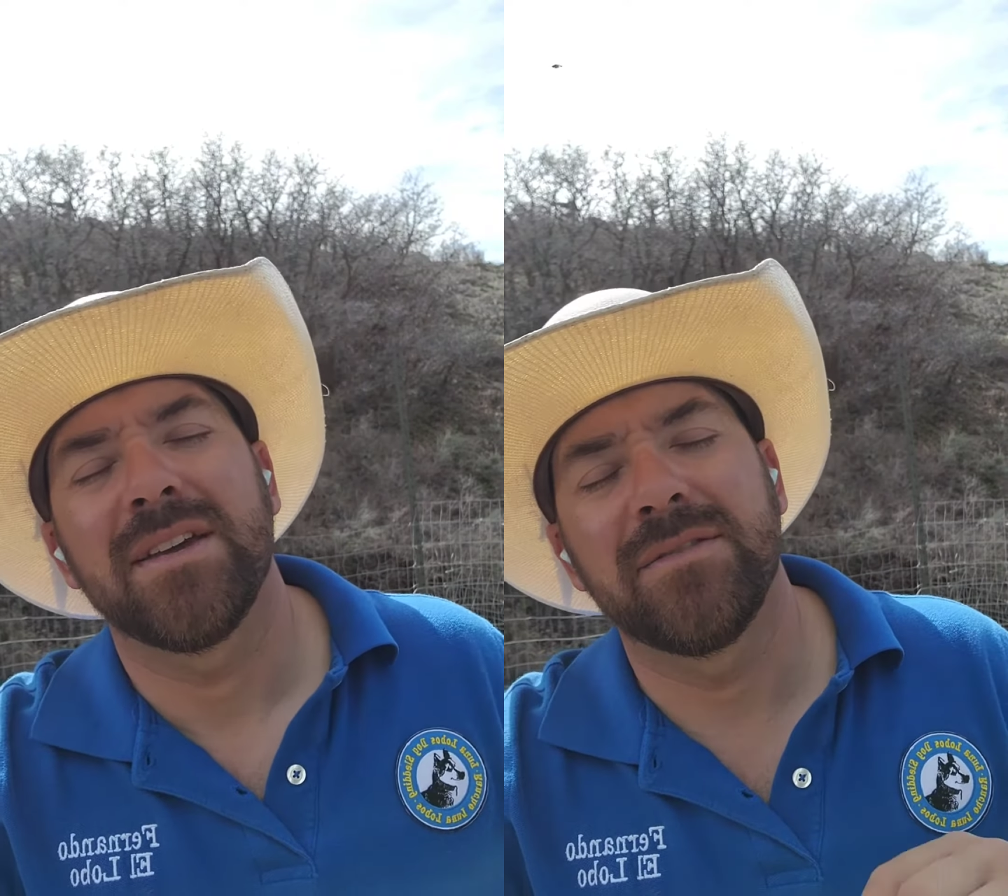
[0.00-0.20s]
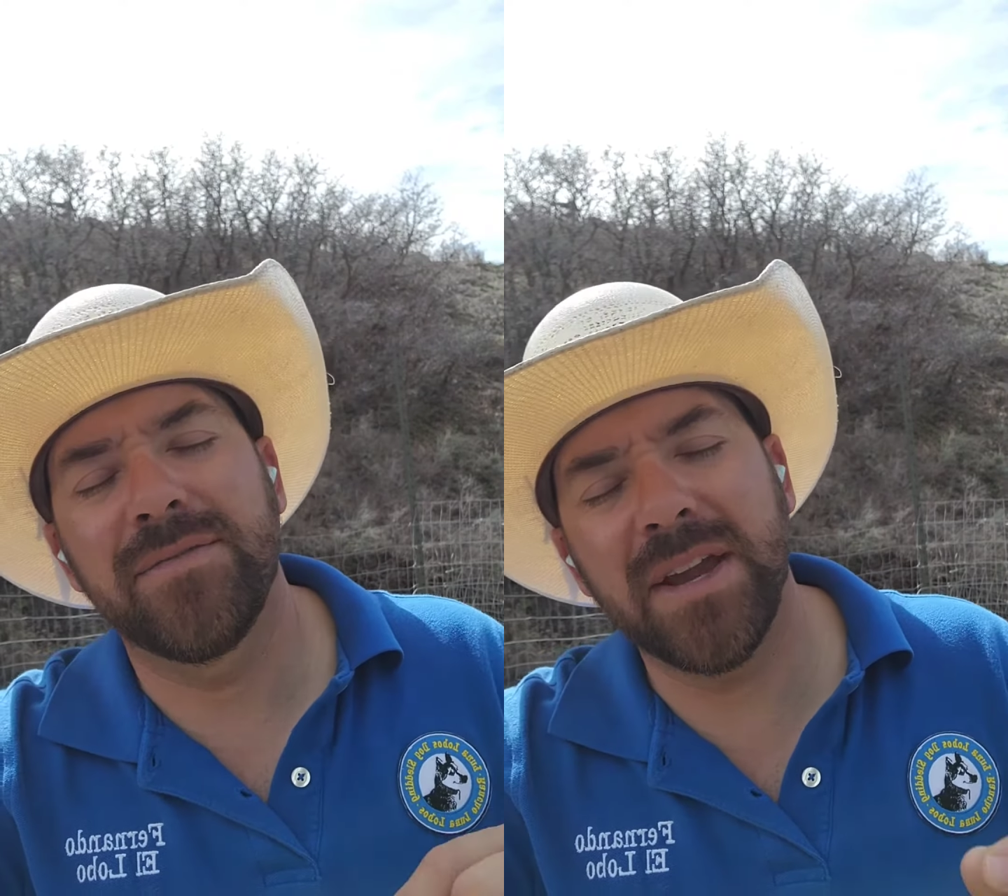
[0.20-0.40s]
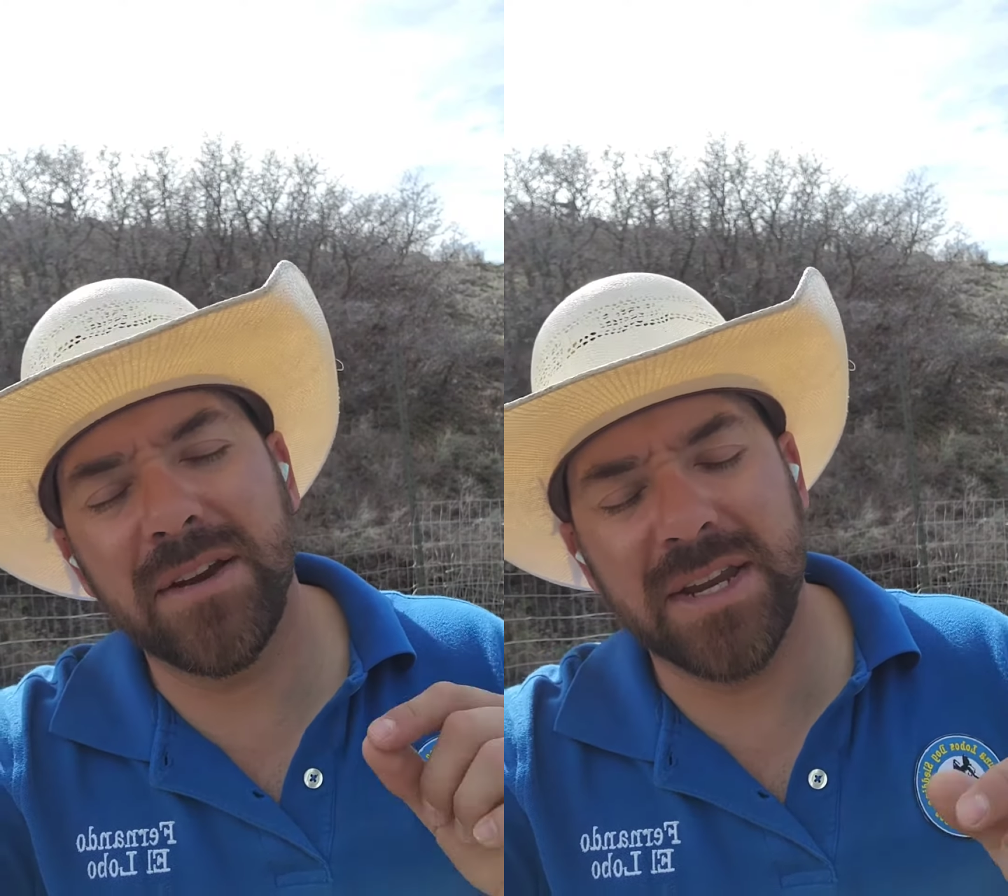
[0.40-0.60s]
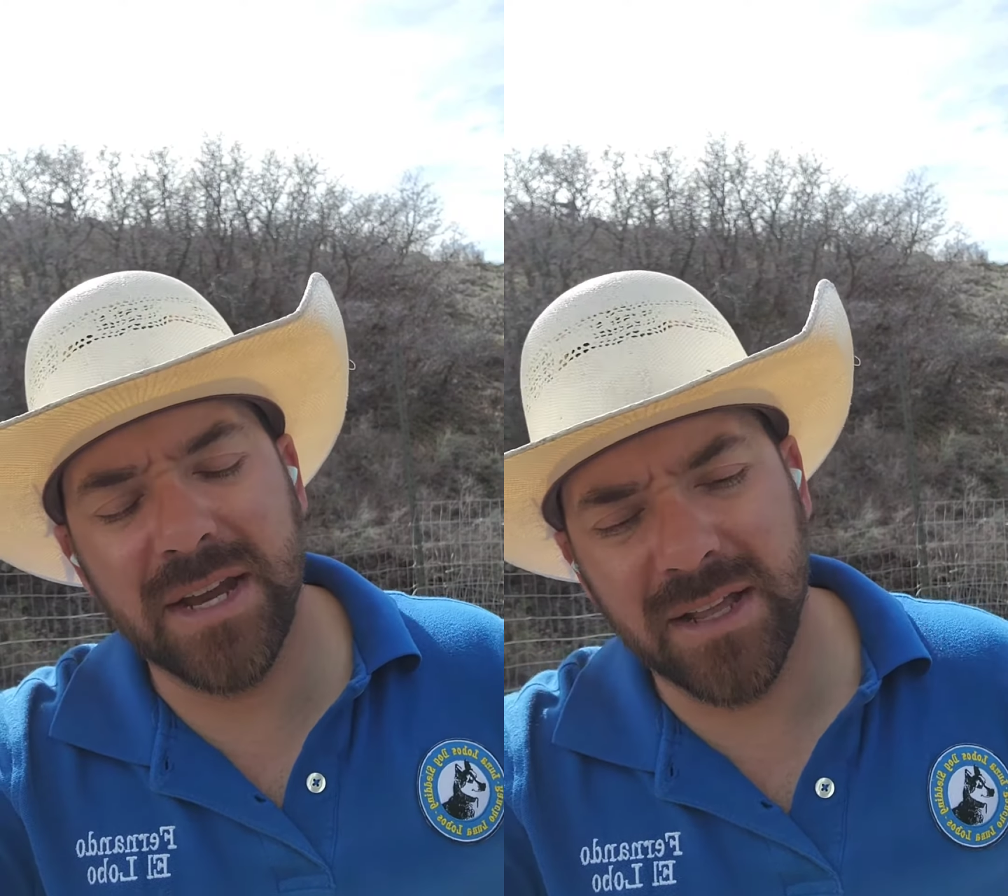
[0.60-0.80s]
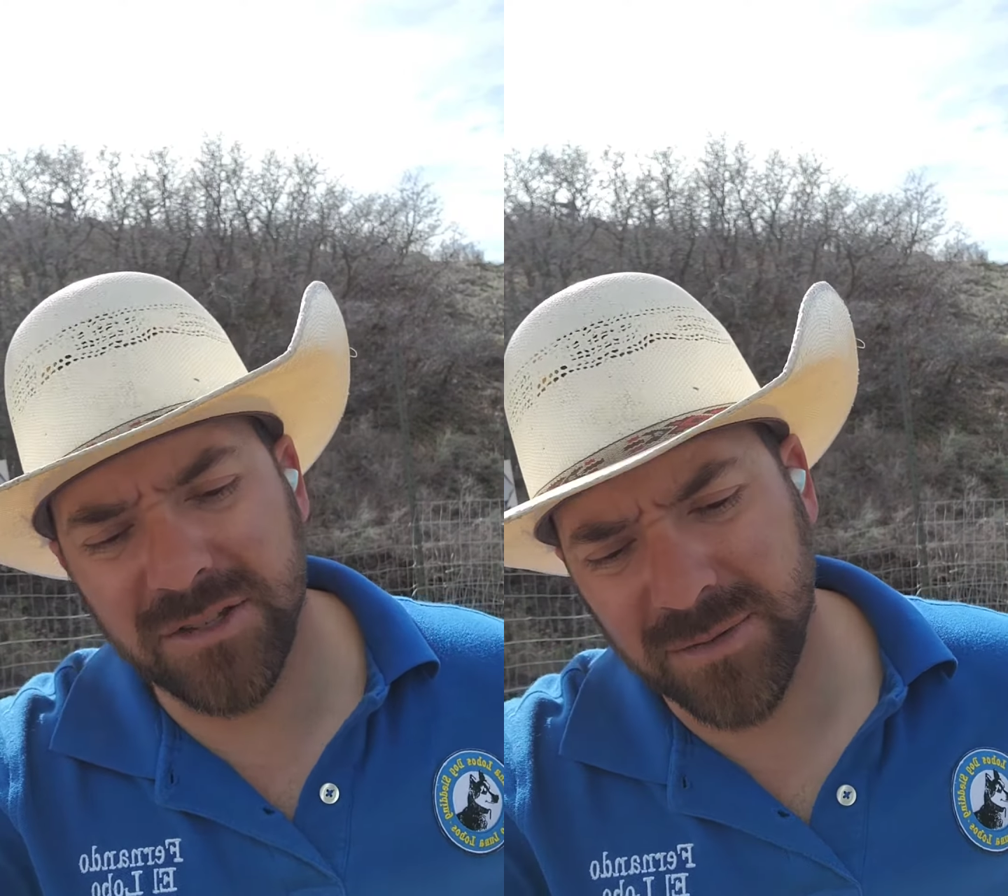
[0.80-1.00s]
very
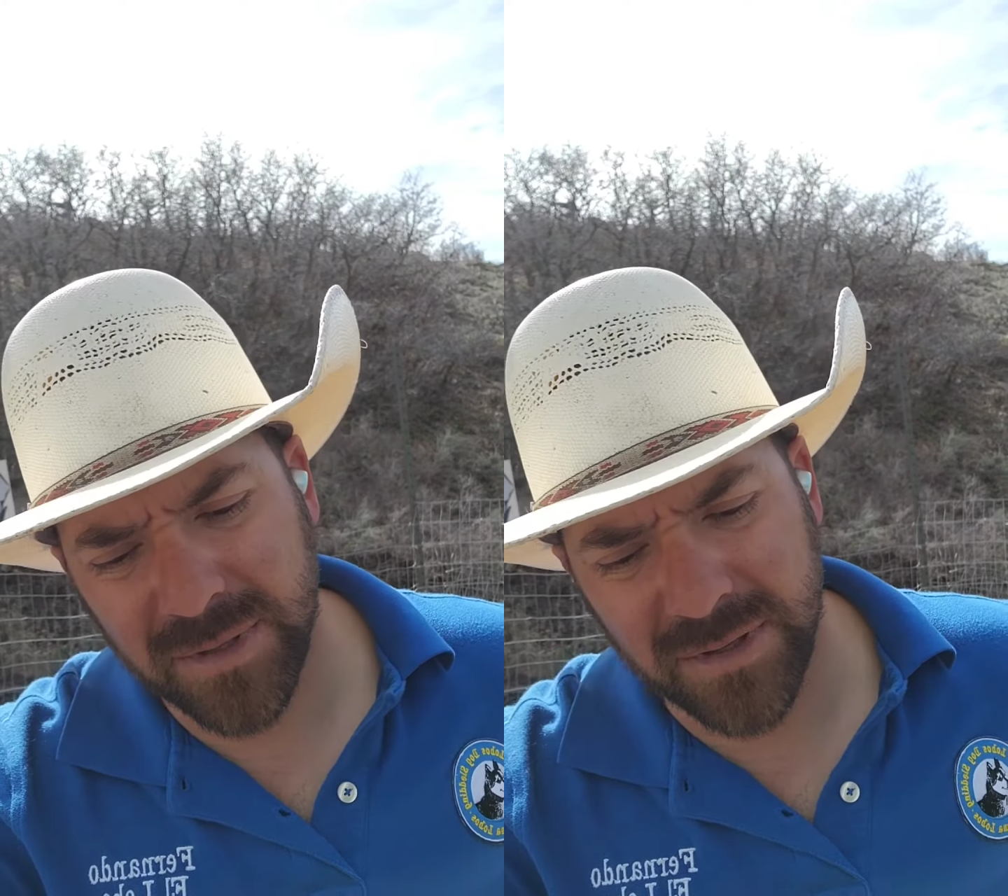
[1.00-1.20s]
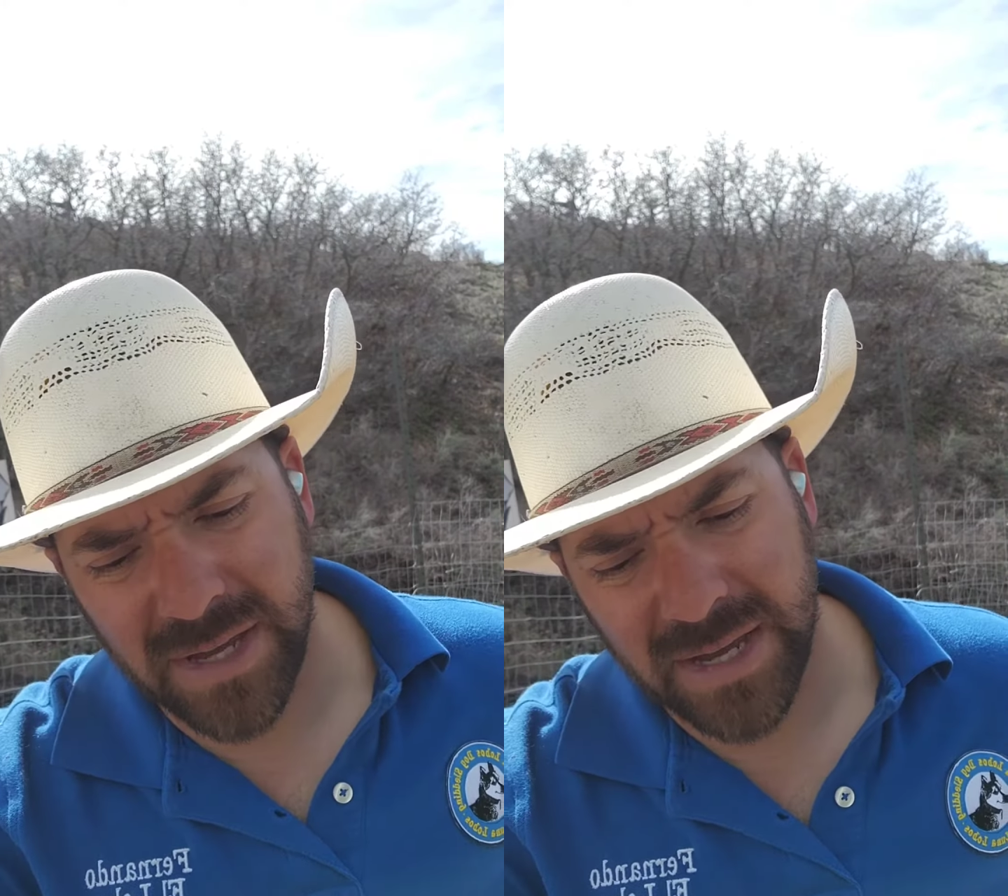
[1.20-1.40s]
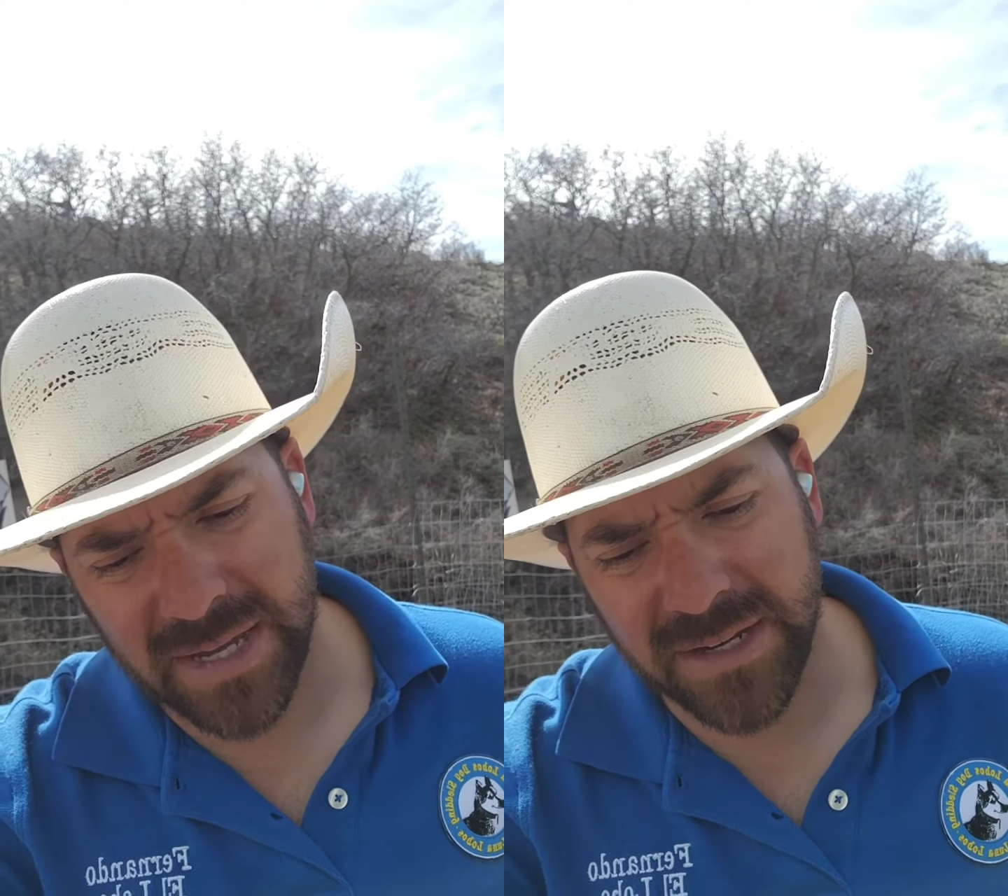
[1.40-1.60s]
knowledgeable uh,